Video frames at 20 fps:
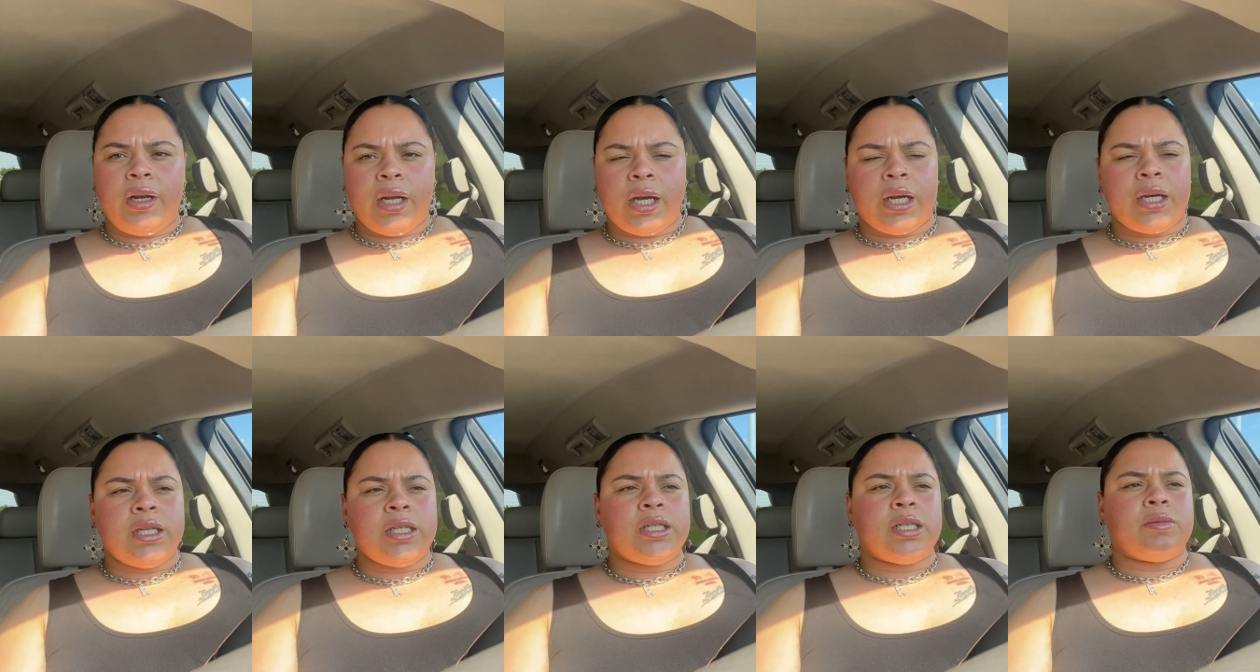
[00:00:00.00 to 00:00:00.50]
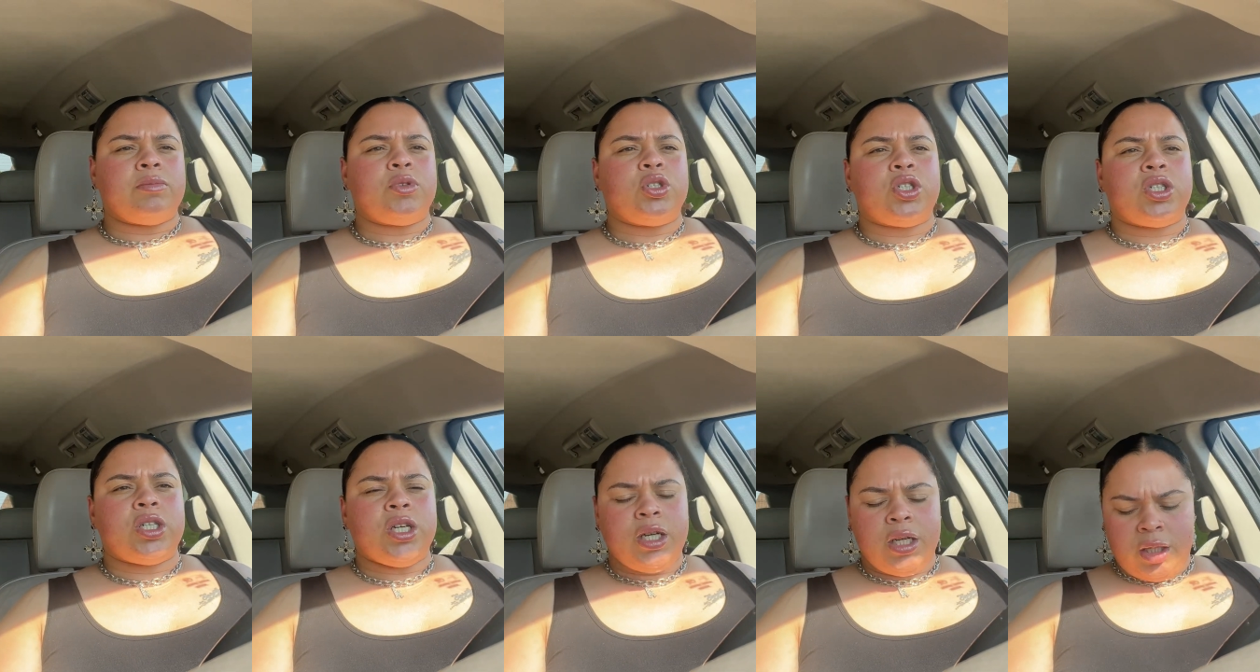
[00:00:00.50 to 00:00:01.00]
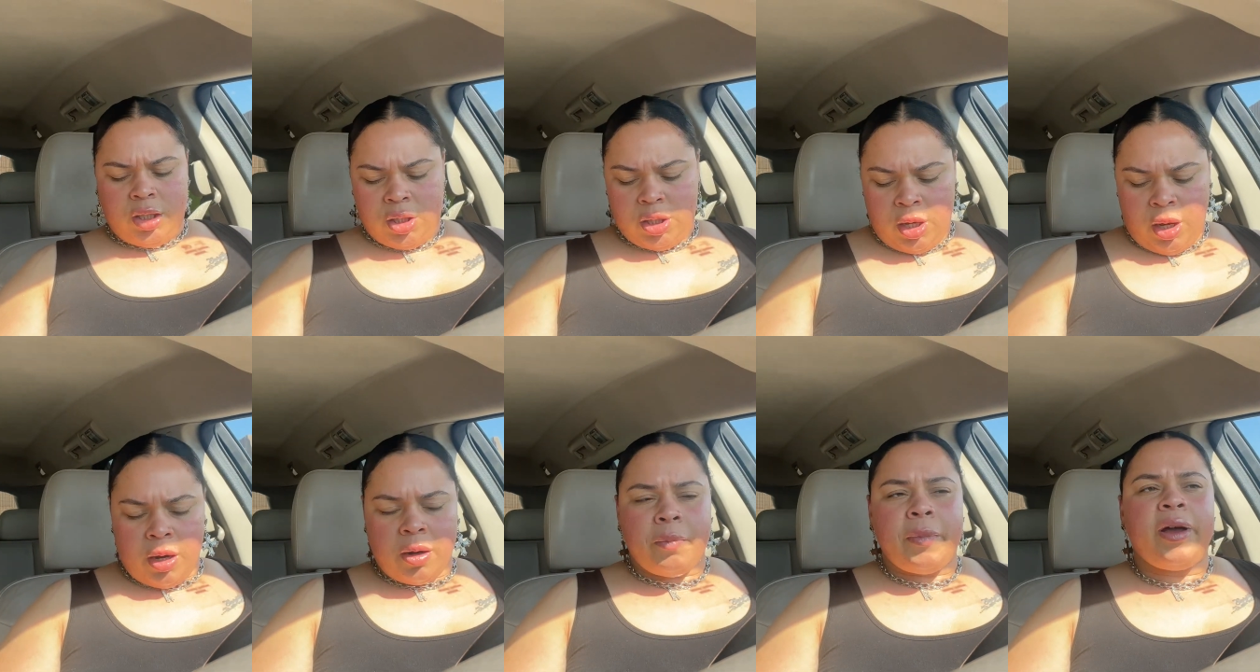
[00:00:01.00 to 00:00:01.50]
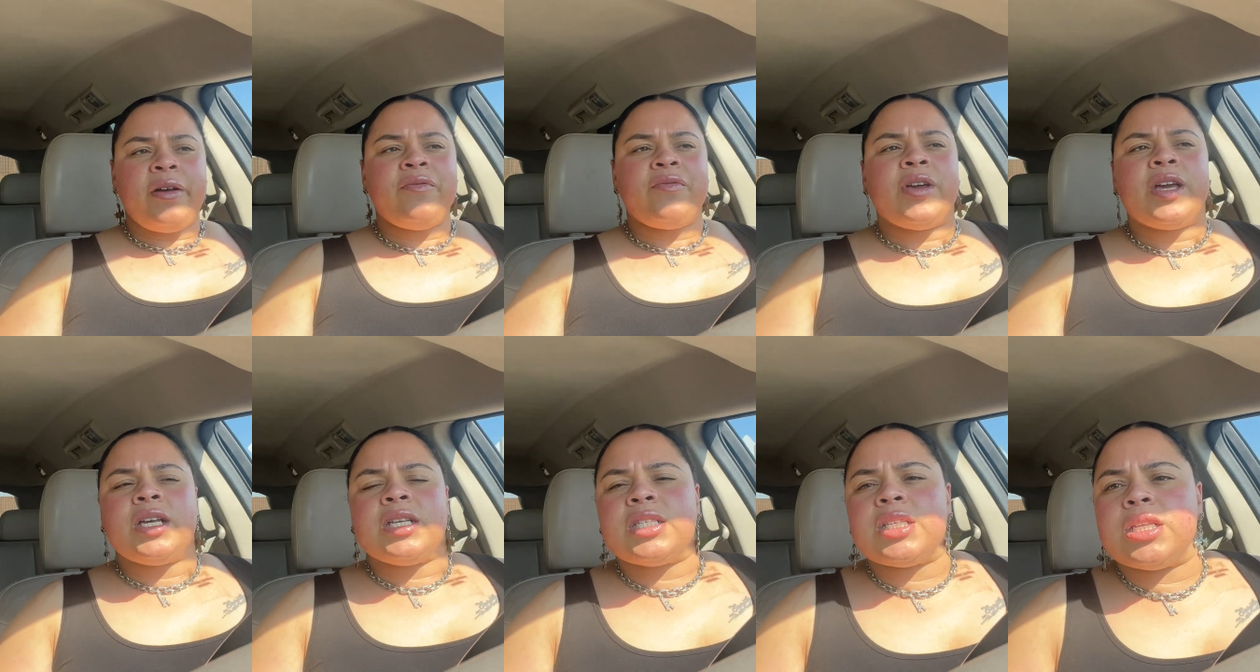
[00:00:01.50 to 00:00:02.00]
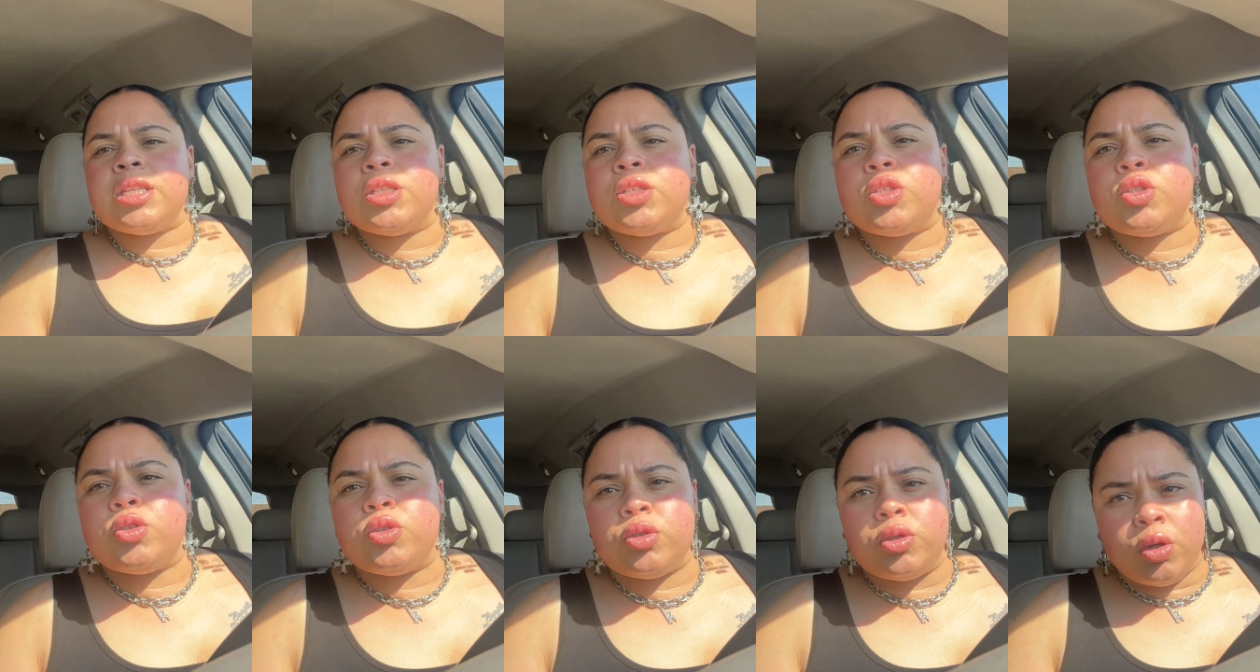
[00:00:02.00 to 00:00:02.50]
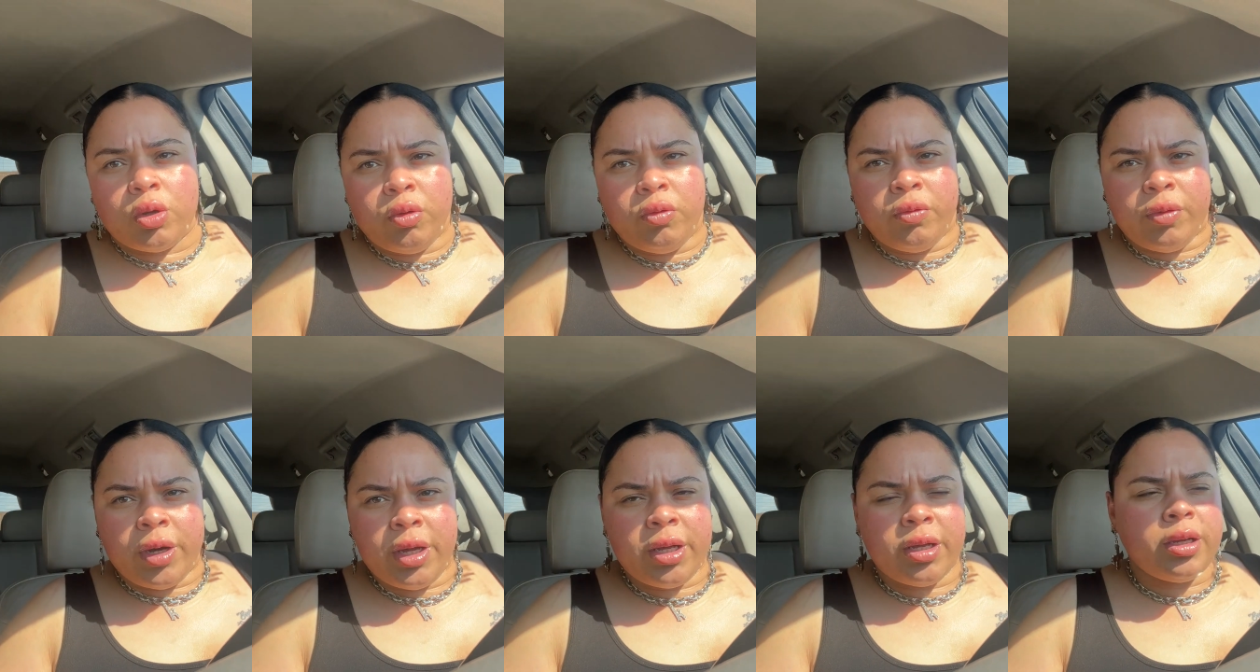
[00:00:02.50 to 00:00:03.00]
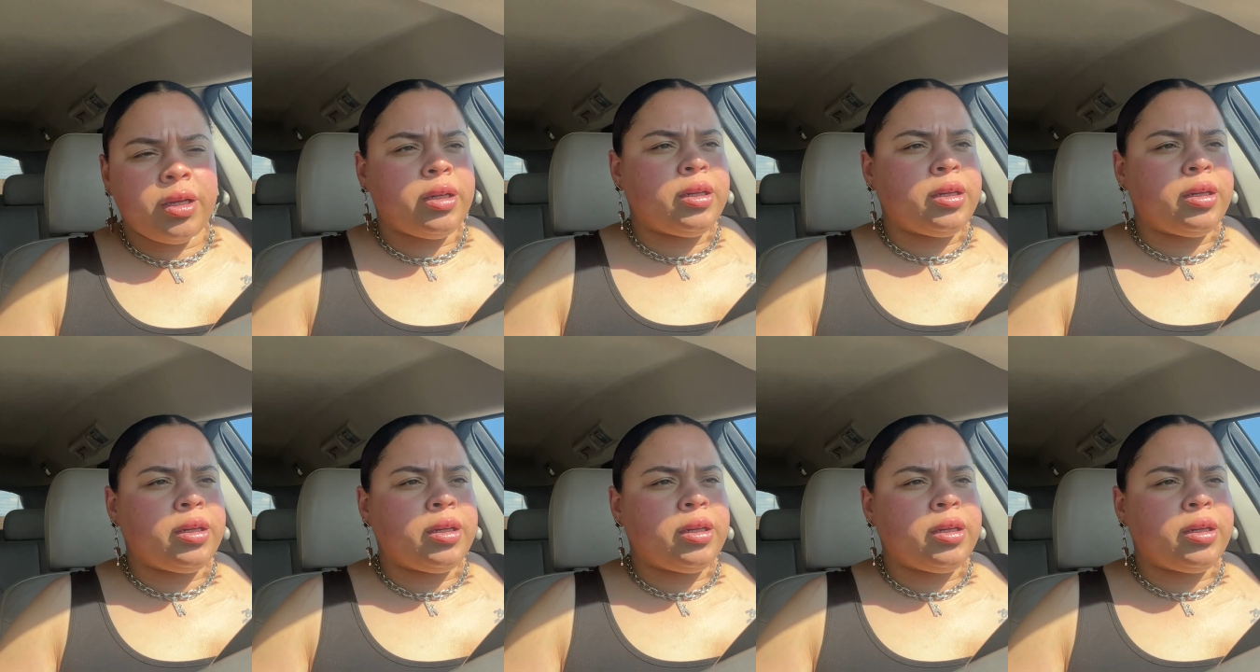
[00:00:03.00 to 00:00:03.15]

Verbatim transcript: like I need some shade, y'all. My face is so red.